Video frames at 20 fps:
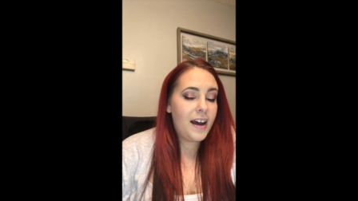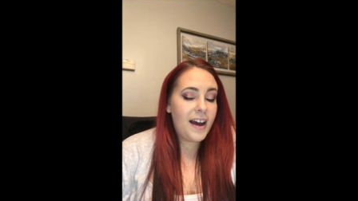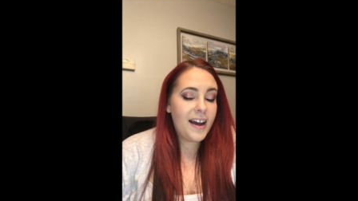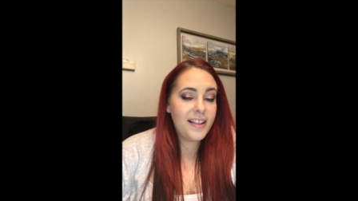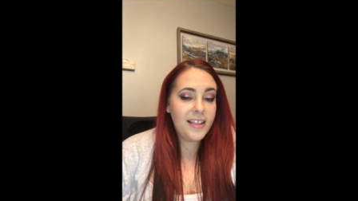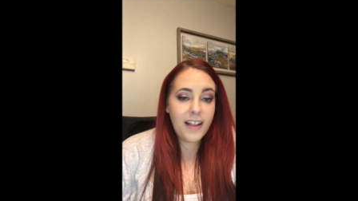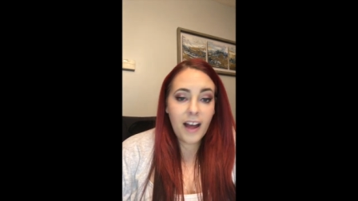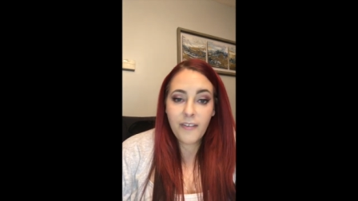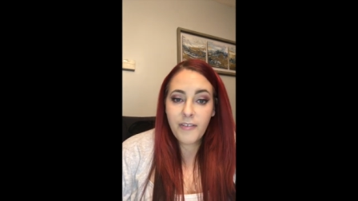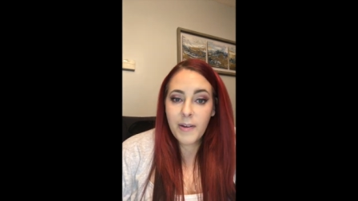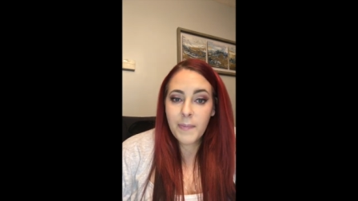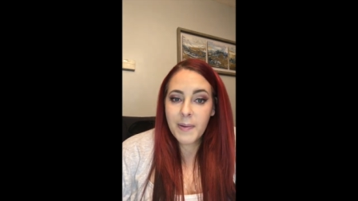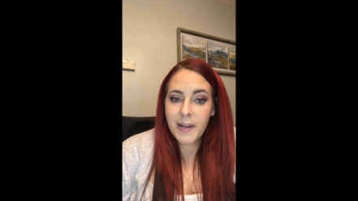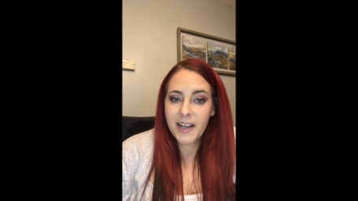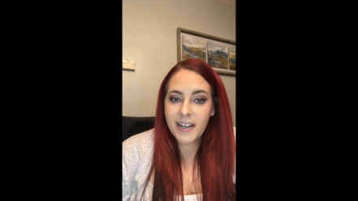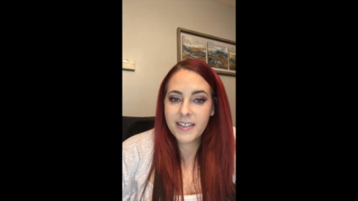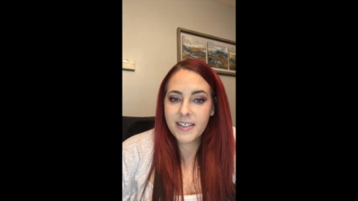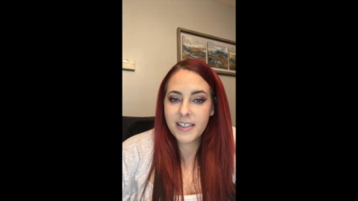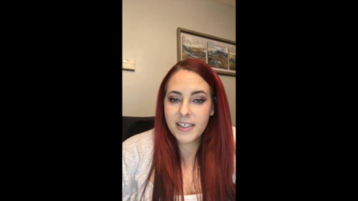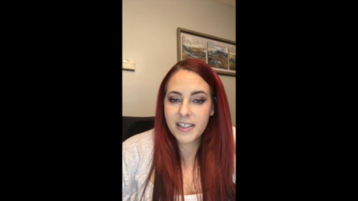I love it
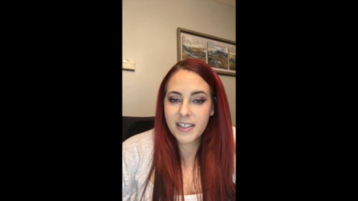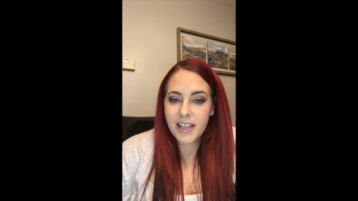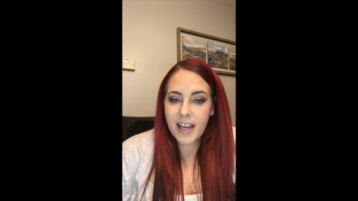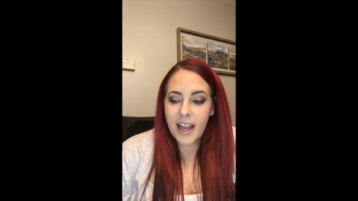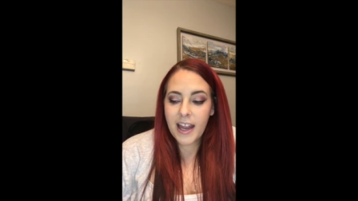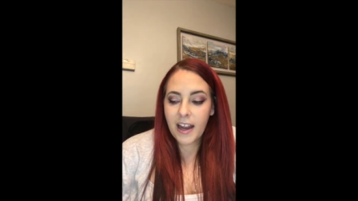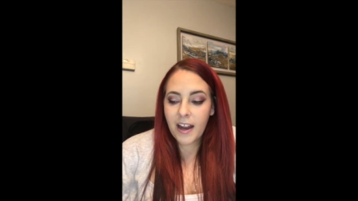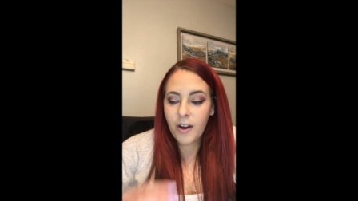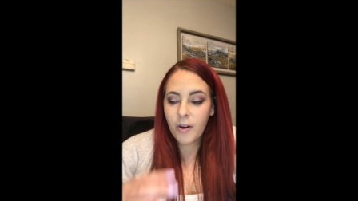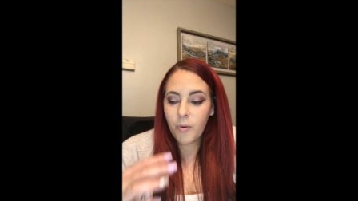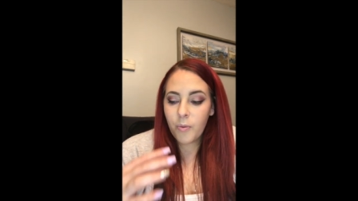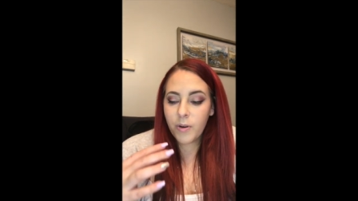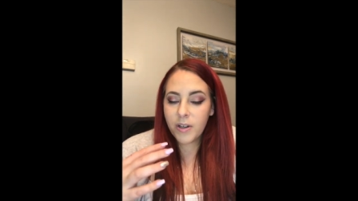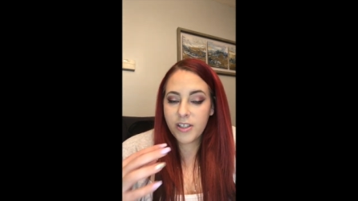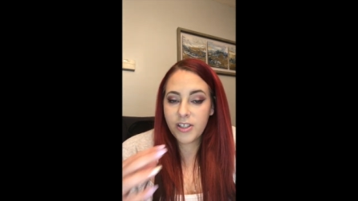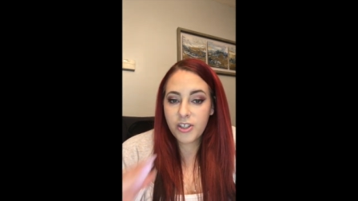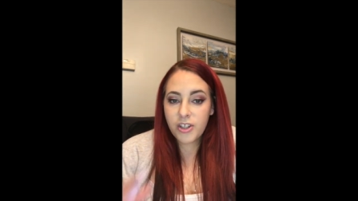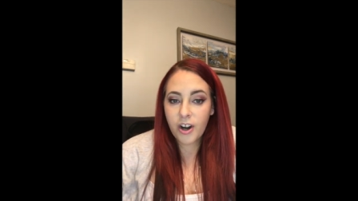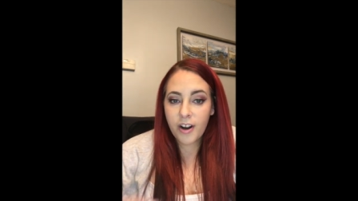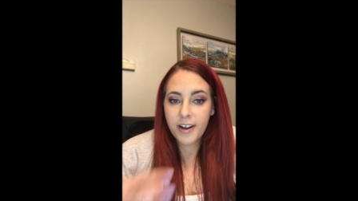because it's like we're
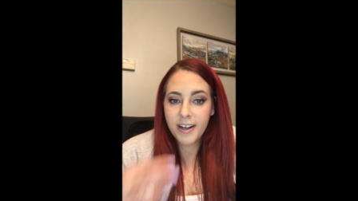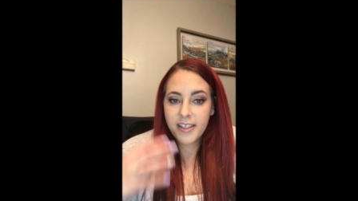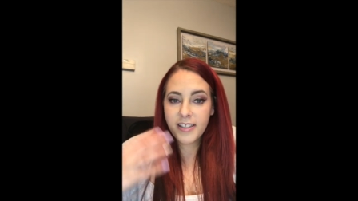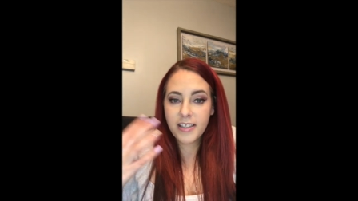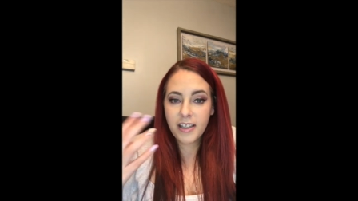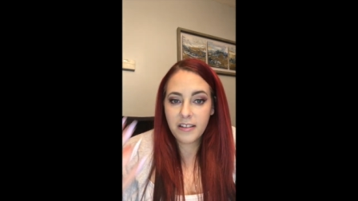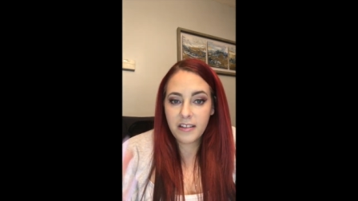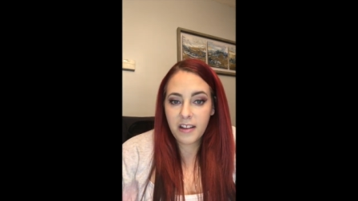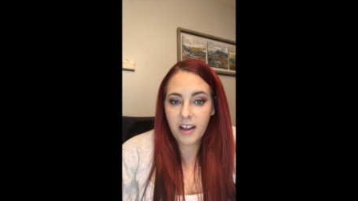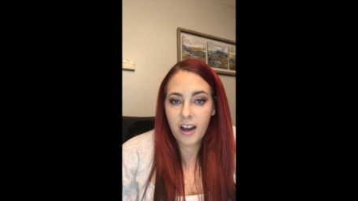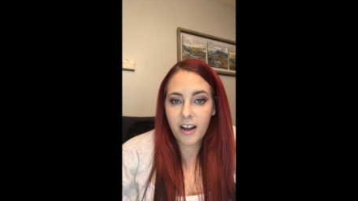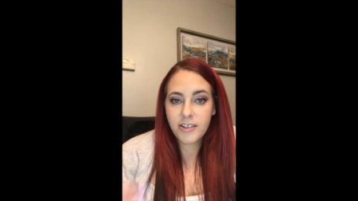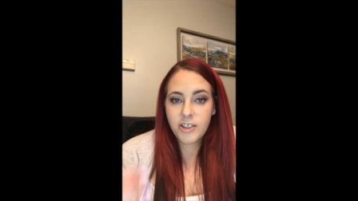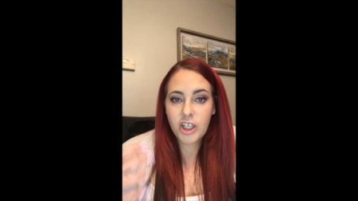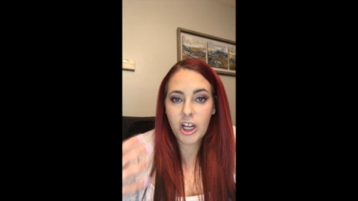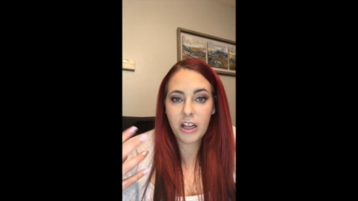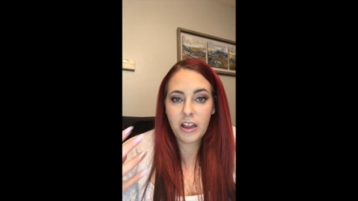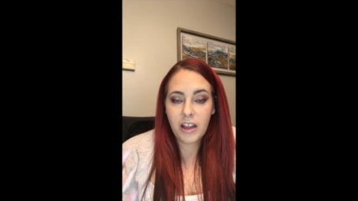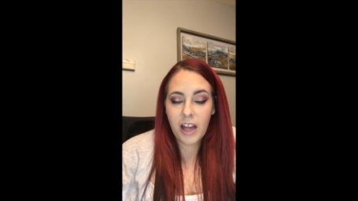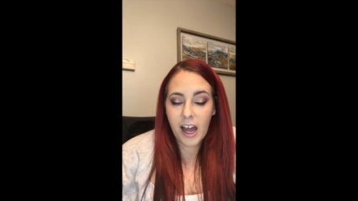starting to
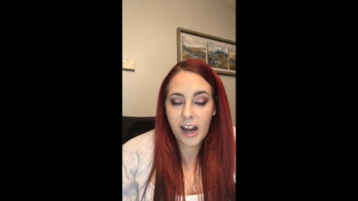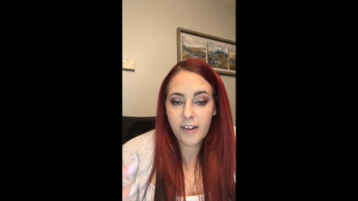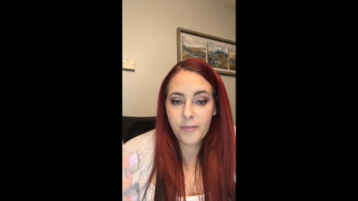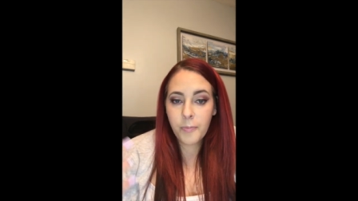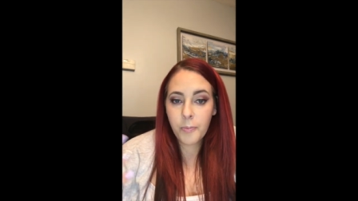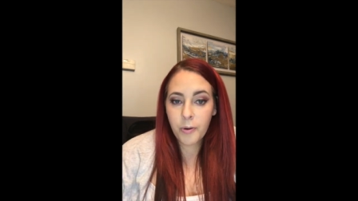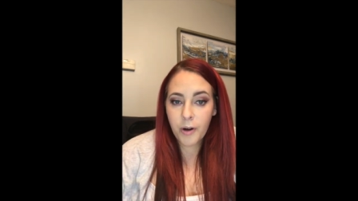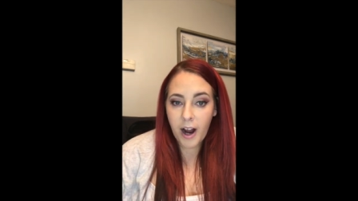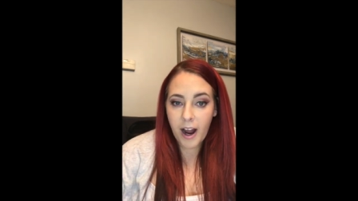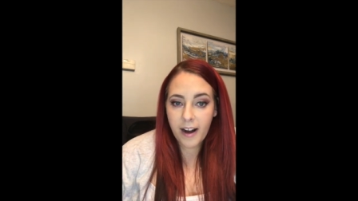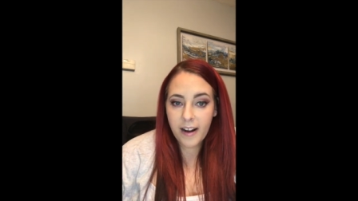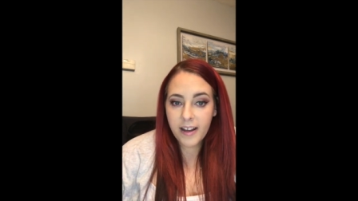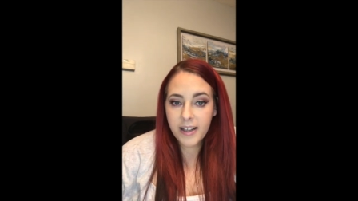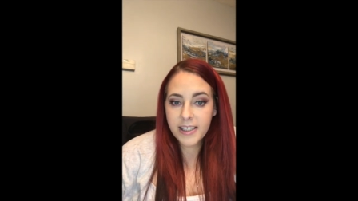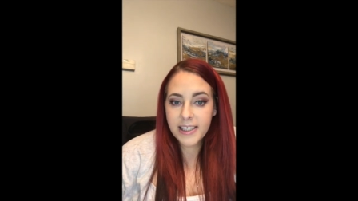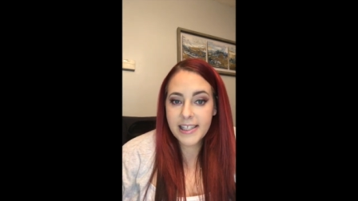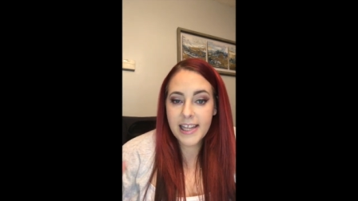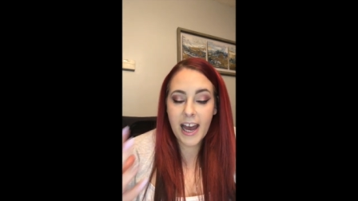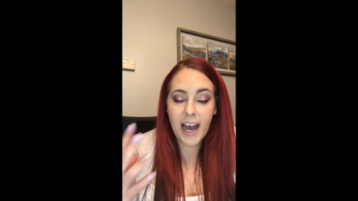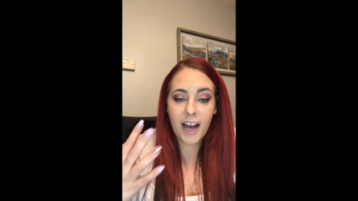launch a lot of
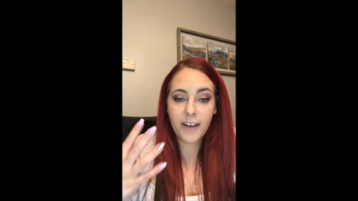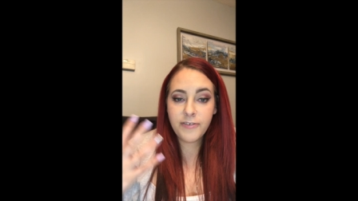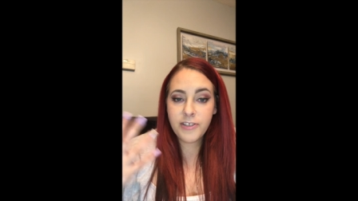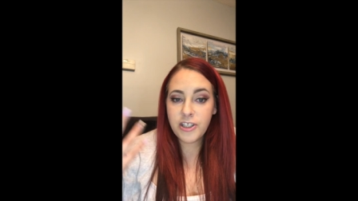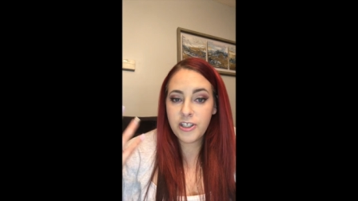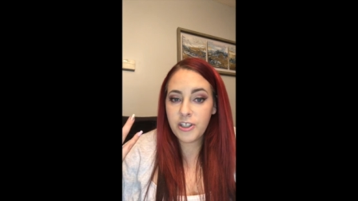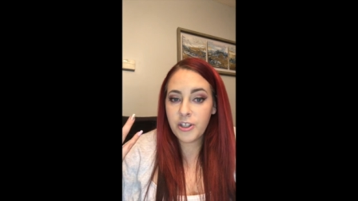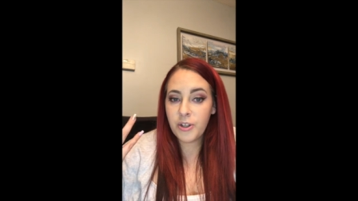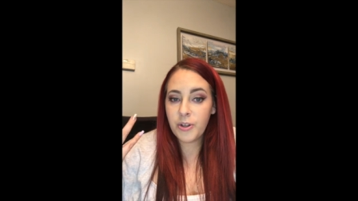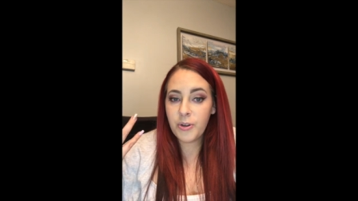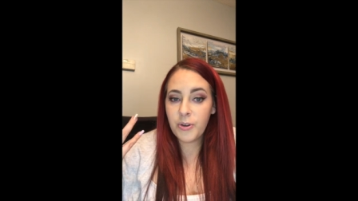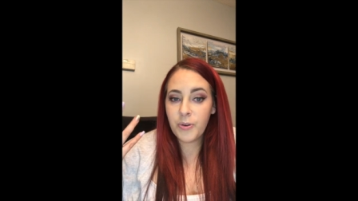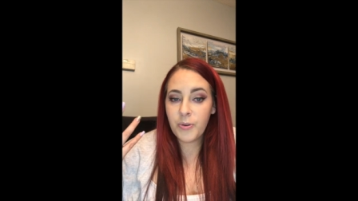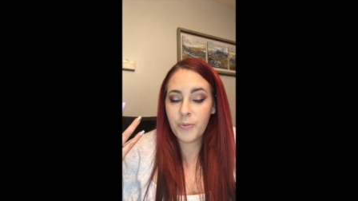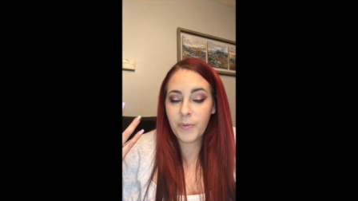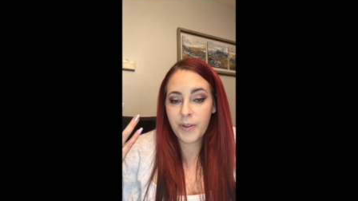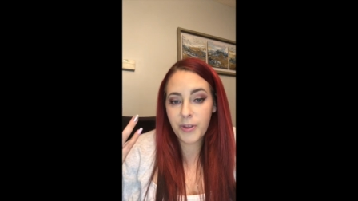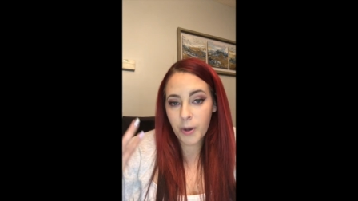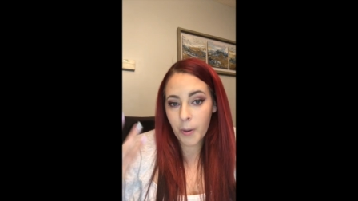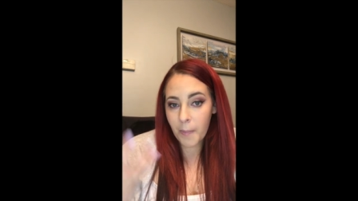products that have to do
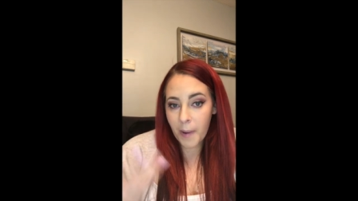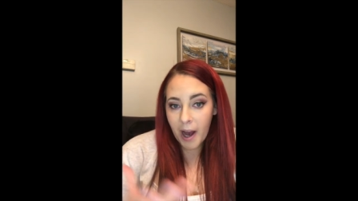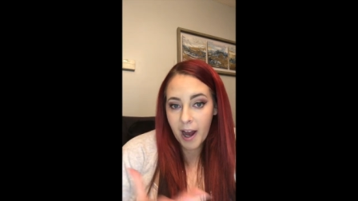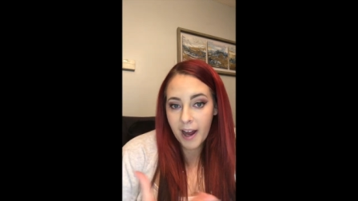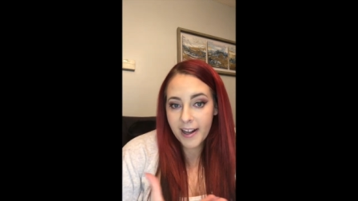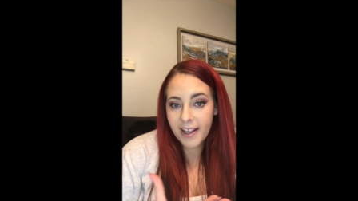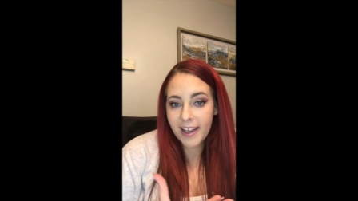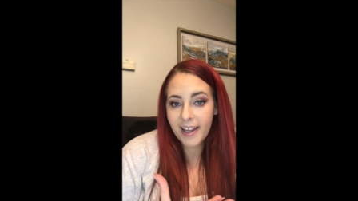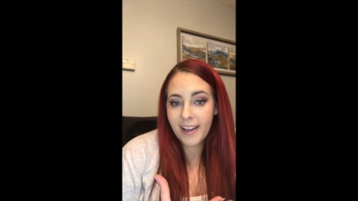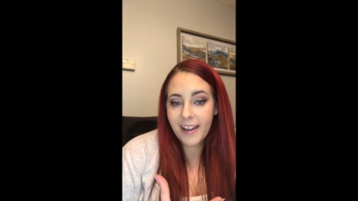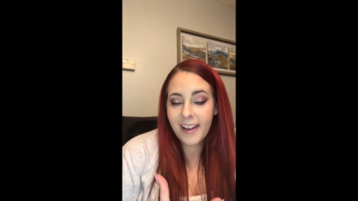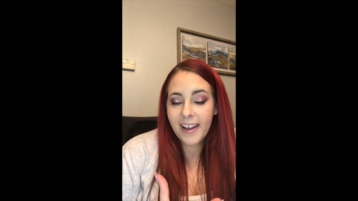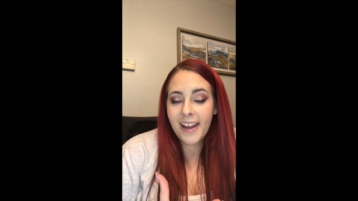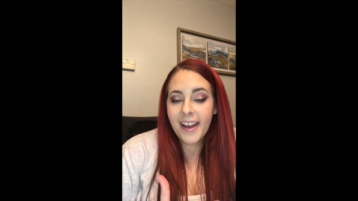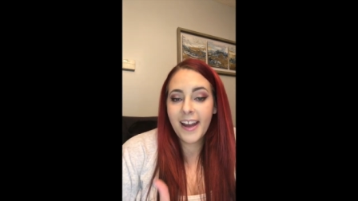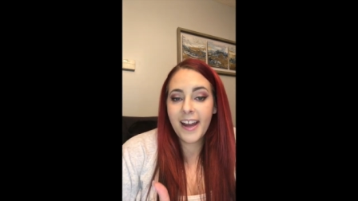with your body